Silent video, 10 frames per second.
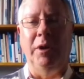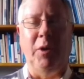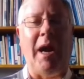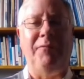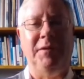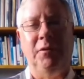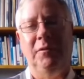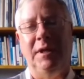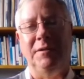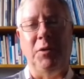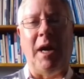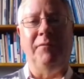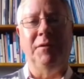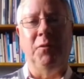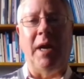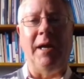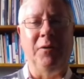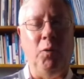well, you have to do this and you have to do that,